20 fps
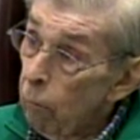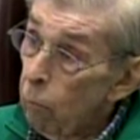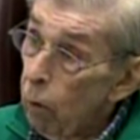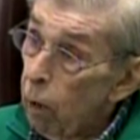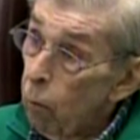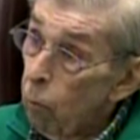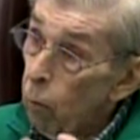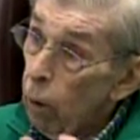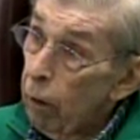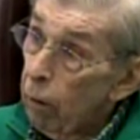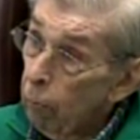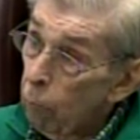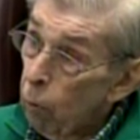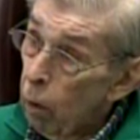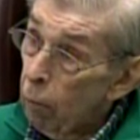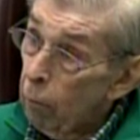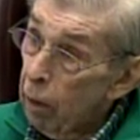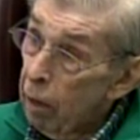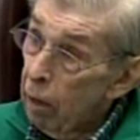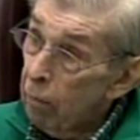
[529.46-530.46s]

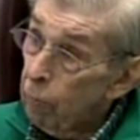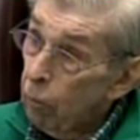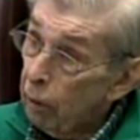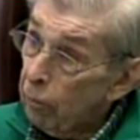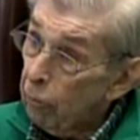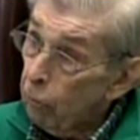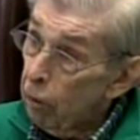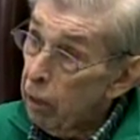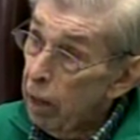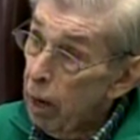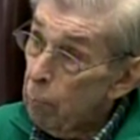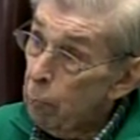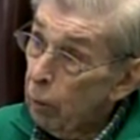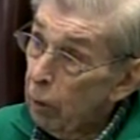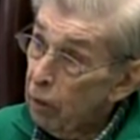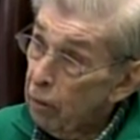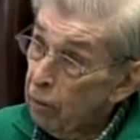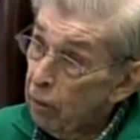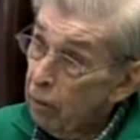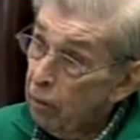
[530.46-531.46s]
Where we have, what, 3
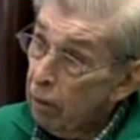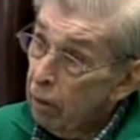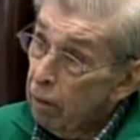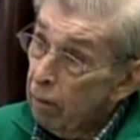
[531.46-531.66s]
ambulances?